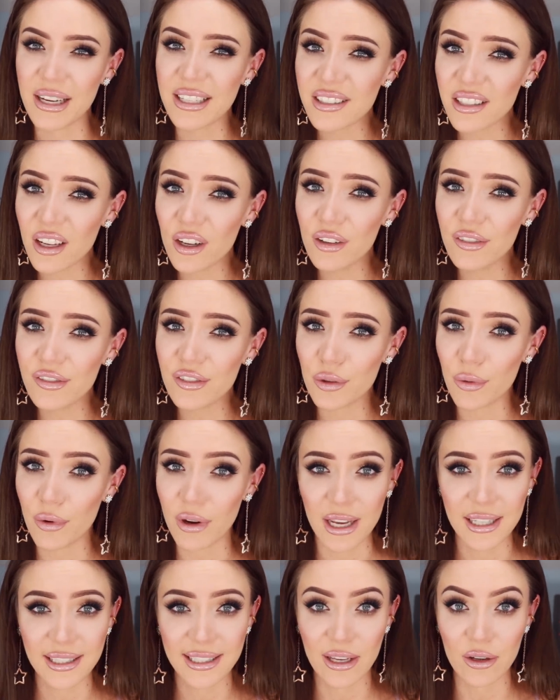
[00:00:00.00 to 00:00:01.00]
myself to
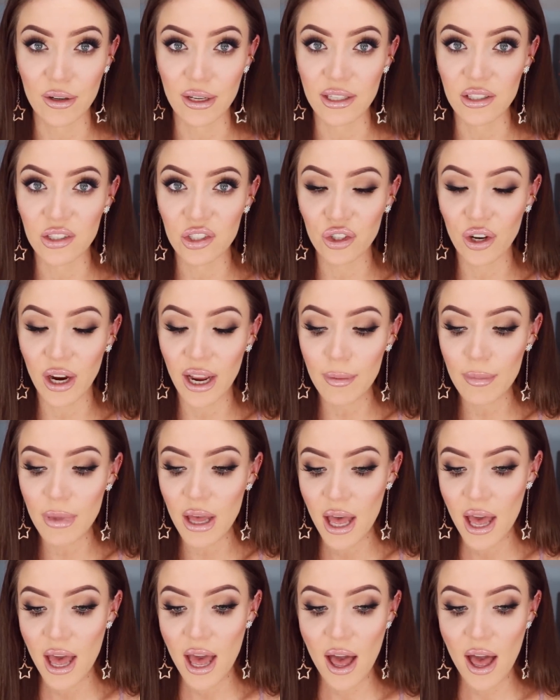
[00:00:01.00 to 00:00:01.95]
what I see on Instagram.